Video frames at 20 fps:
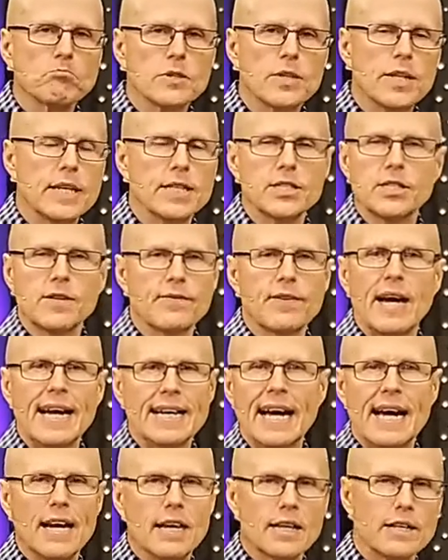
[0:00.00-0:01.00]
Things have
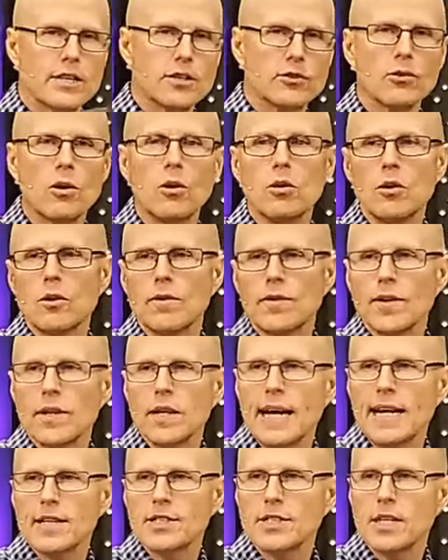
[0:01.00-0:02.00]
gotten out of control over the
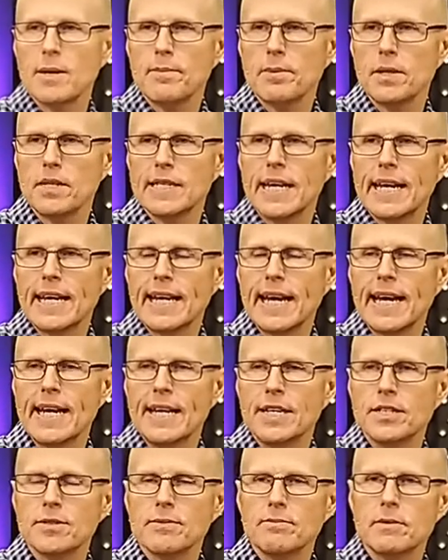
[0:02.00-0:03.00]
last couple of
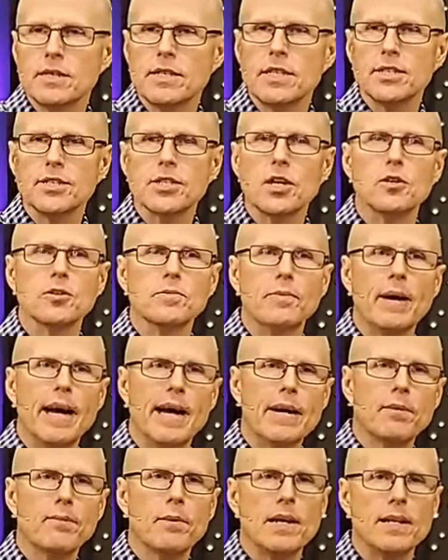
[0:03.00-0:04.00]
decades. But this goes
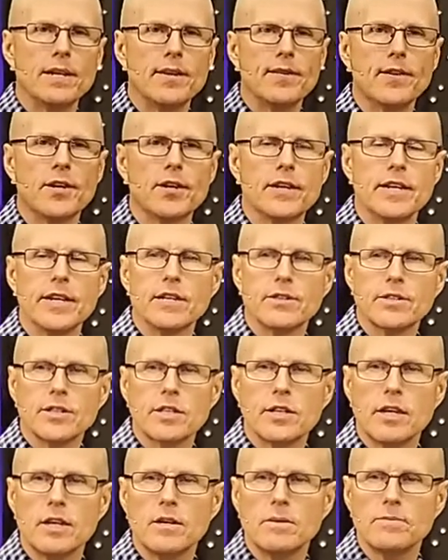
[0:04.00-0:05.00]
back probably 30 years
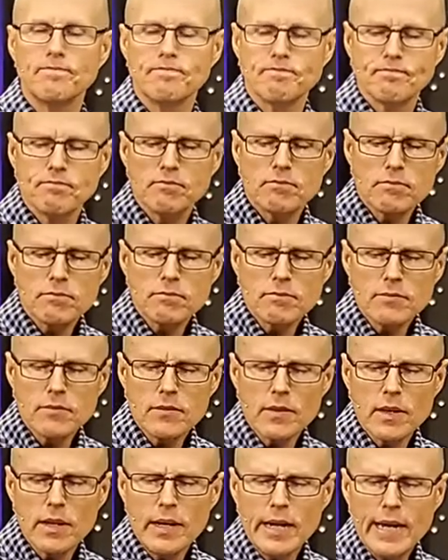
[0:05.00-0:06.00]
ago.
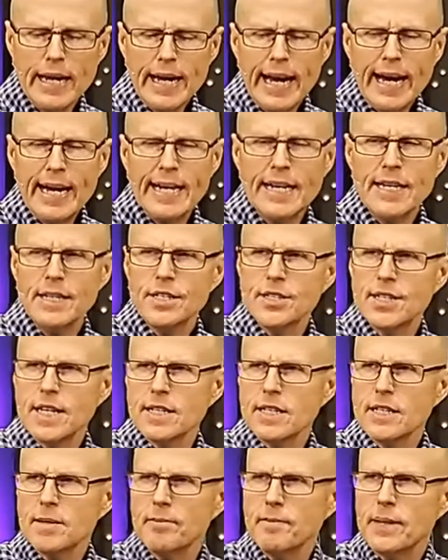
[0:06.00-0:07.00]
And he
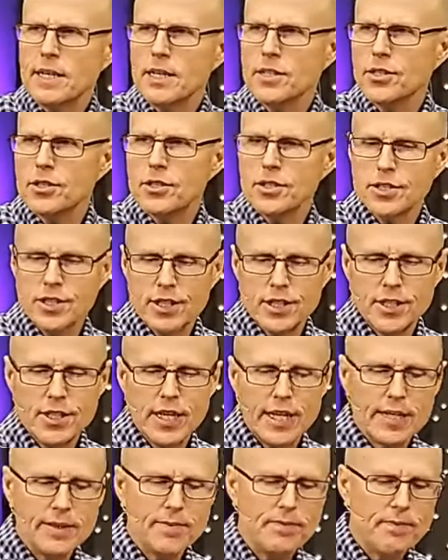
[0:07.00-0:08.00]
said to the ministers, he
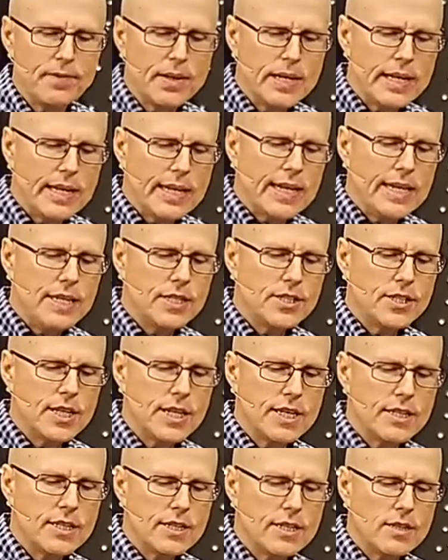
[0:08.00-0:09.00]
said, he
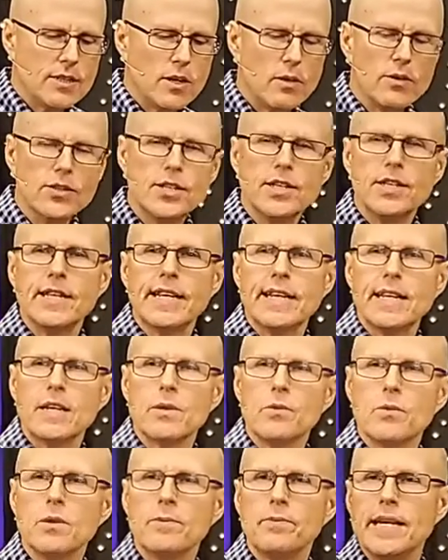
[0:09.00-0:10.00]
said, don't you think
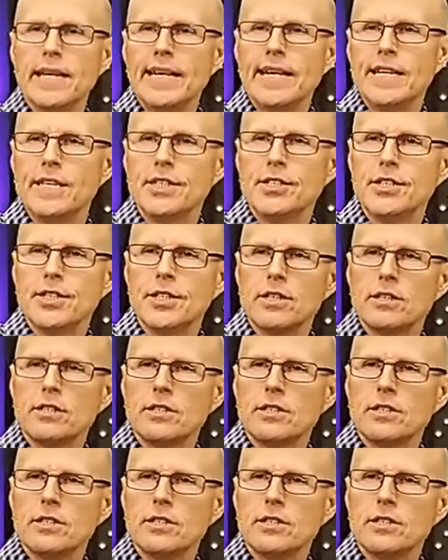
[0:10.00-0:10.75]
it would be easier